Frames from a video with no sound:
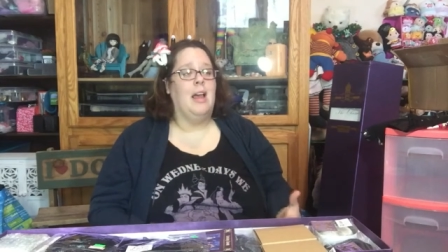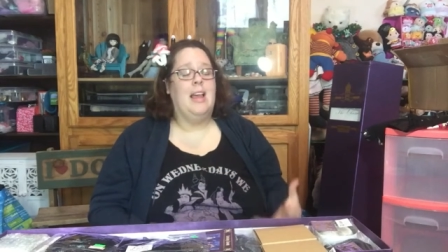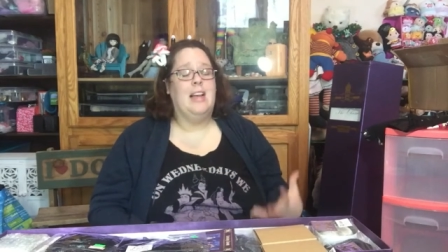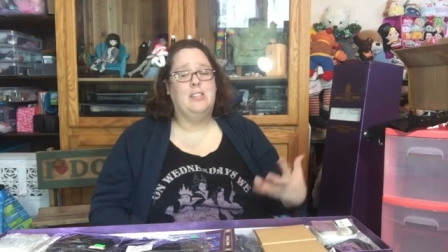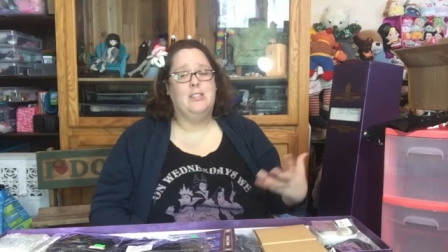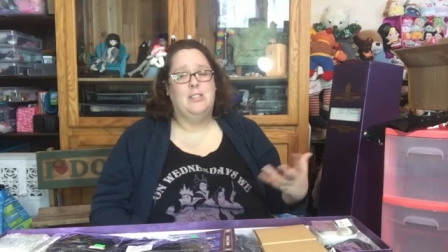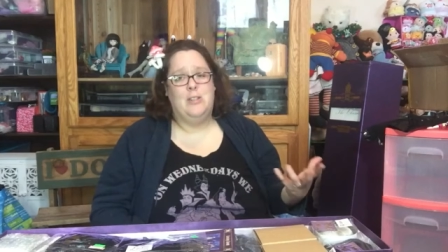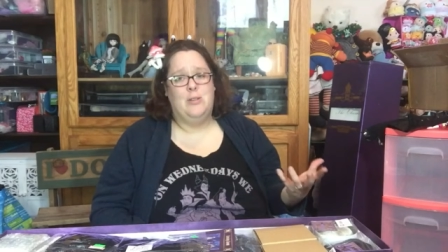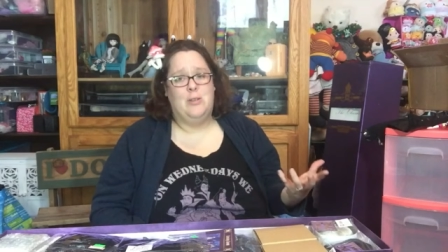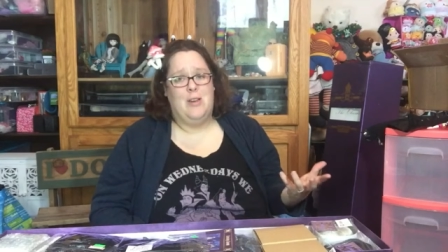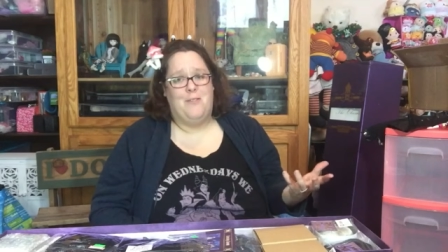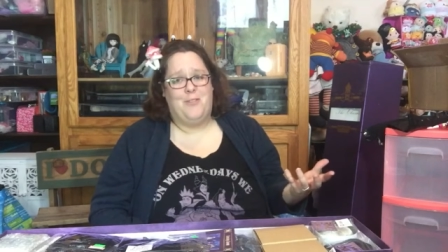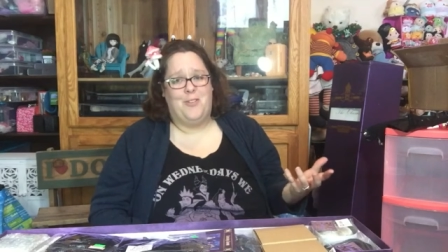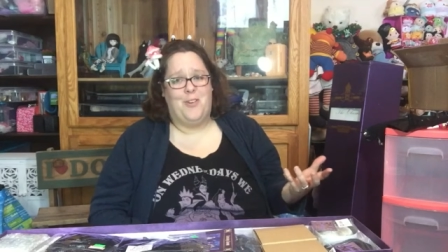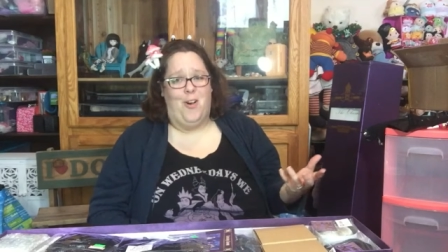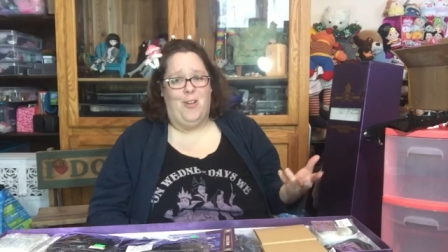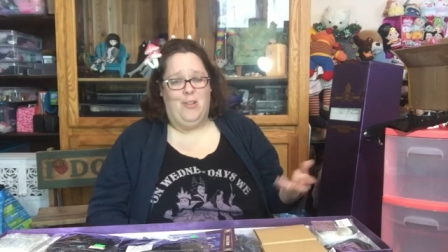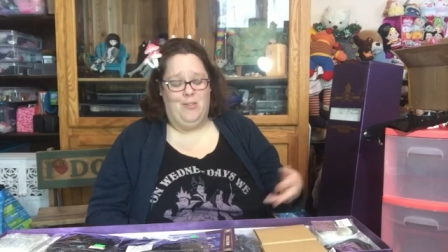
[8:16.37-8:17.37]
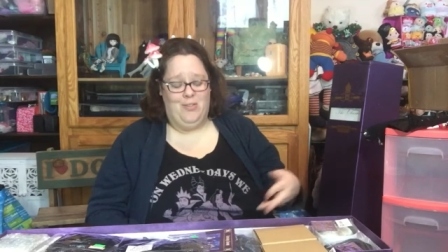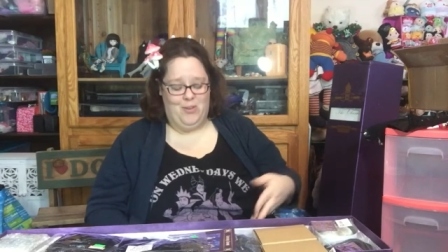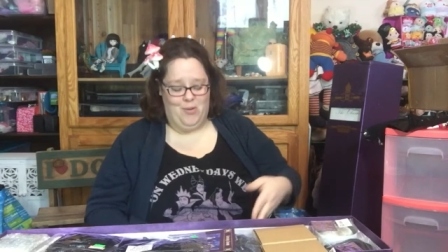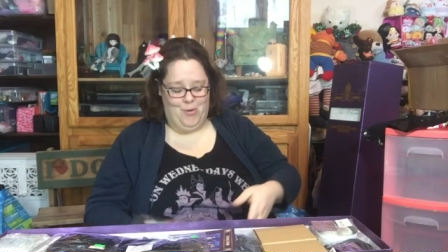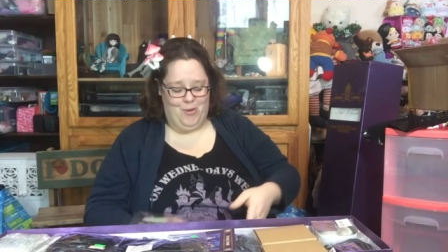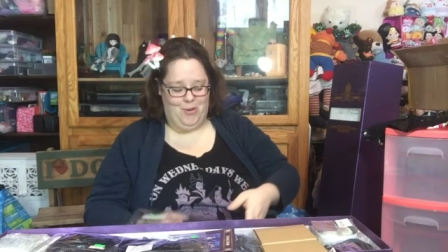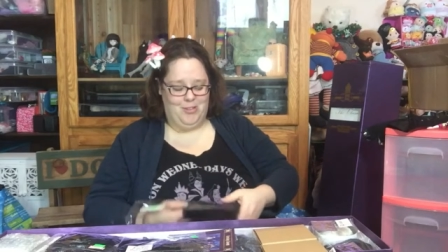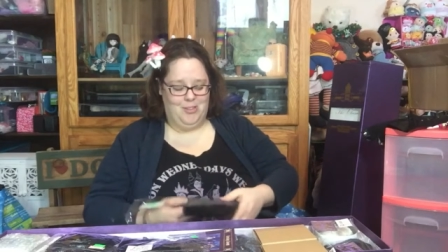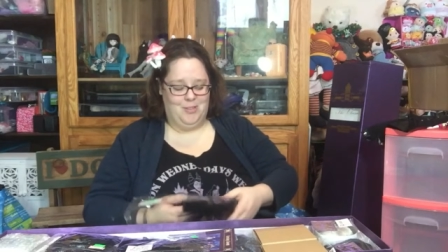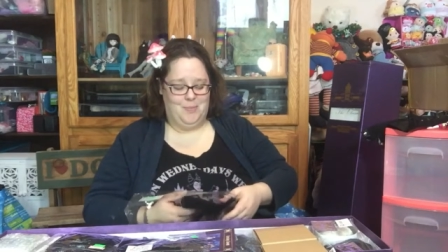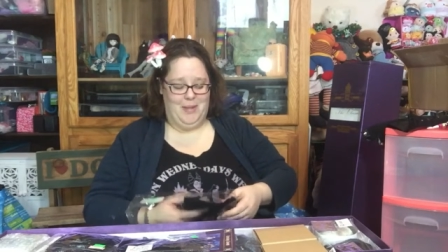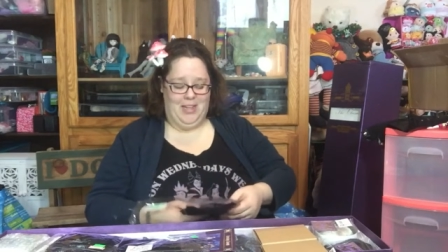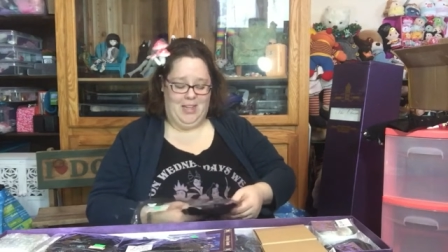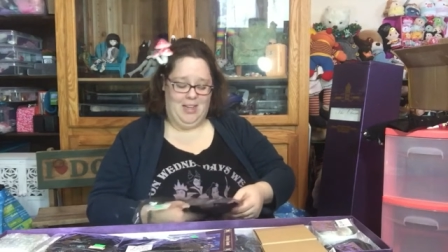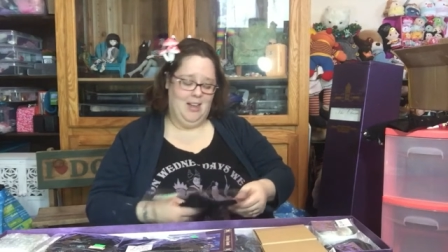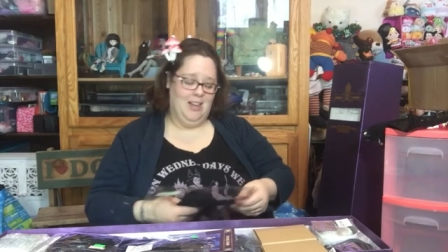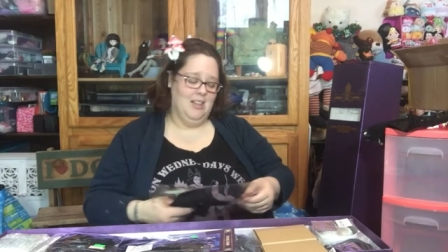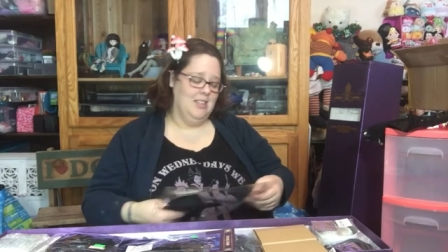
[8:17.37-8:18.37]
I actually do that for all of the orders
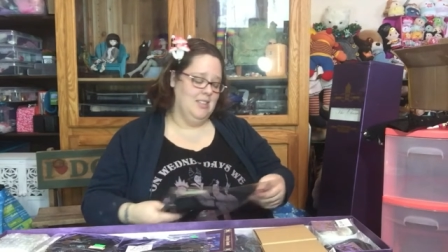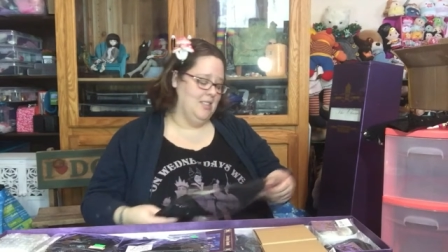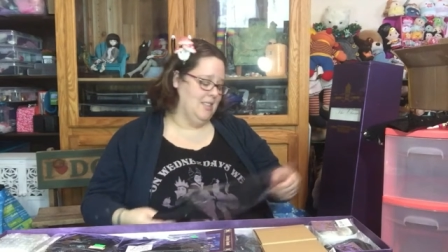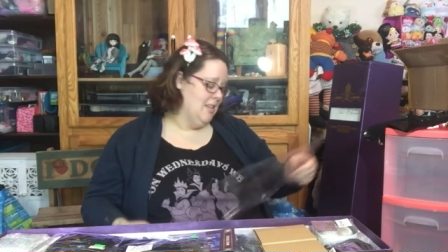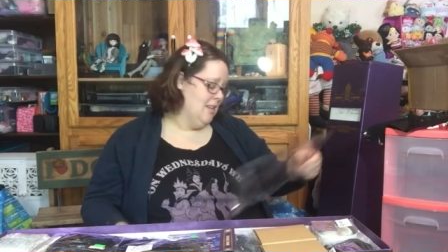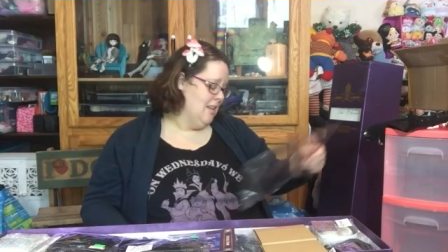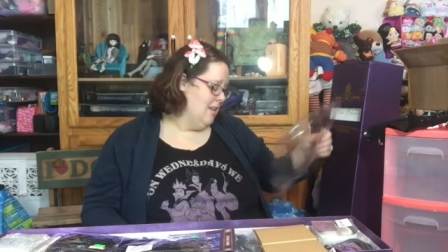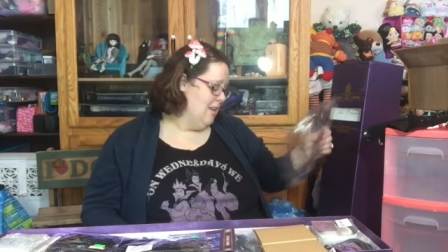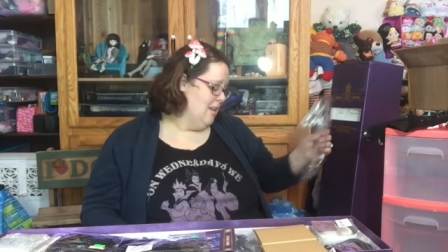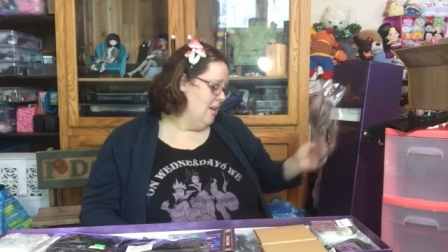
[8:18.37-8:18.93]
because